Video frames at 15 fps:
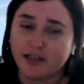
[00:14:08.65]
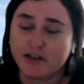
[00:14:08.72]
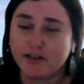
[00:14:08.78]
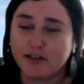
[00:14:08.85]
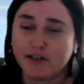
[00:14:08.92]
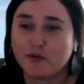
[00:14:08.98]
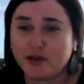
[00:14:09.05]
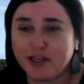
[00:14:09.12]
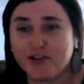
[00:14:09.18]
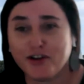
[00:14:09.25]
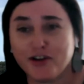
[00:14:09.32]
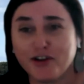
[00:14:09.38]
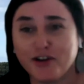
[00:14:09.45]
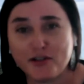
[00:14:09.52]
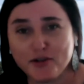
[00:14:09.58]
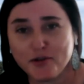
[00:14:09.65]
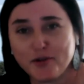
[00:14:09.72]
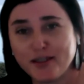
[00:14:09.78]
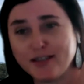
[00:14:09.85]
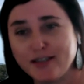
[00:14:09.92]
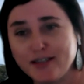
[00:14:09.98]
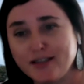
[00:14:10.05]
essentially what you're trying
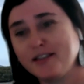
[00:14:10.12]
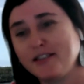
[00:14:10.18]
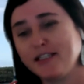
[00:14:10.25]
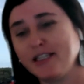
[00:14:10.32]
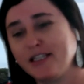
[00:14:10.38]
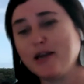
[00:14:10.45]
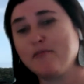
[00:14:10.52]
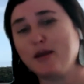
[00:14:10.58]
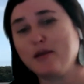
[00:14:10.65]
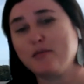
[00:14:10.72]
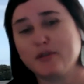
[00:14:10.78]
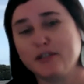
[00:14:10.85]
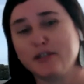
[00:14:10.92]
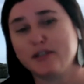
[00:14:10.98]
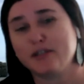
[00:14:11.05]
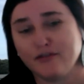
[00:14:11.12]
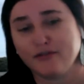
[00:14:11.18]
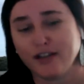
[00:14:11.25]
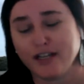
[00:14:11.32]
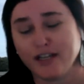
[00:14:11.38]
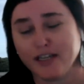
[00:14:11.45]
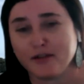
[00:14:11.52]
to do is to get people
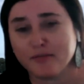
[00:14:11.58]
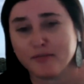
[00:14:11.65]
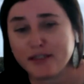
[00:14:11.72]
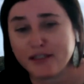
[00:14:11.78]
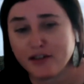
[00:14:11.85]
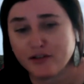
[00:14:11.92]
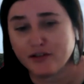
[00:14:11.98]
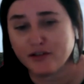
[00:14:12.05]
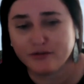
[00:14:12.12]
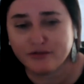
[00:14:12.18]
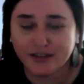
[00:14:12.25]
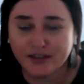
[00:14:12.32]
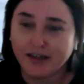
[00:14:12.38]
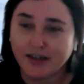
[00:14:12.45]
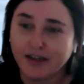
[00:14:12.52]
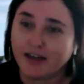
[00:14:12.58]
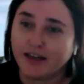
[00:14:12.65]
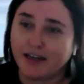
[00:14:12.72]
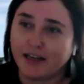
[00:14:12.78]
to reflect on themselves